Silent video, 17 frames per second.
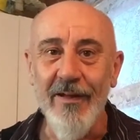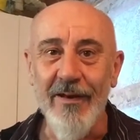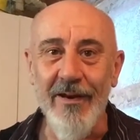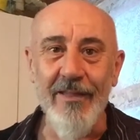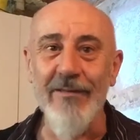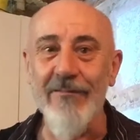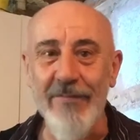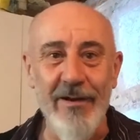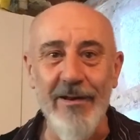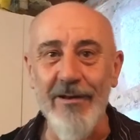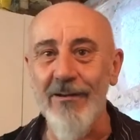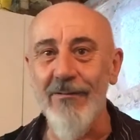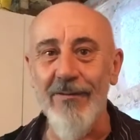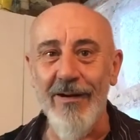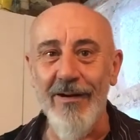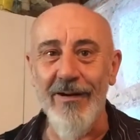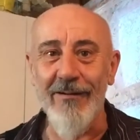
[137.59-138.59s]
another
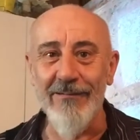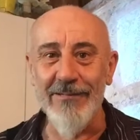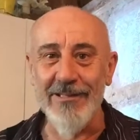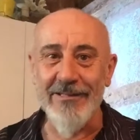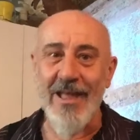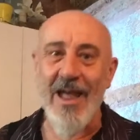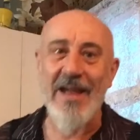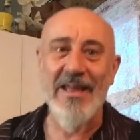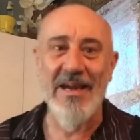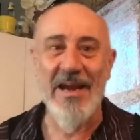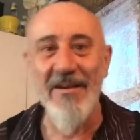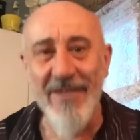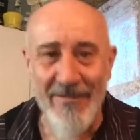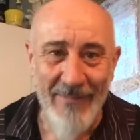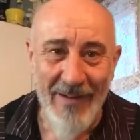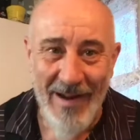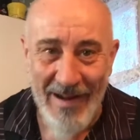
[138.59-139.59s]
video was attacking
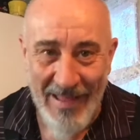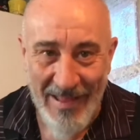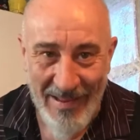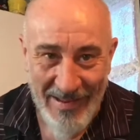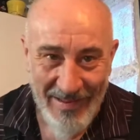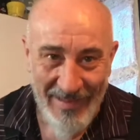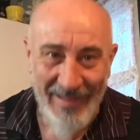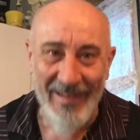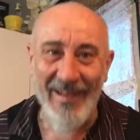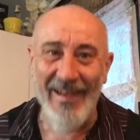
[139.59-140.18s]
everybody.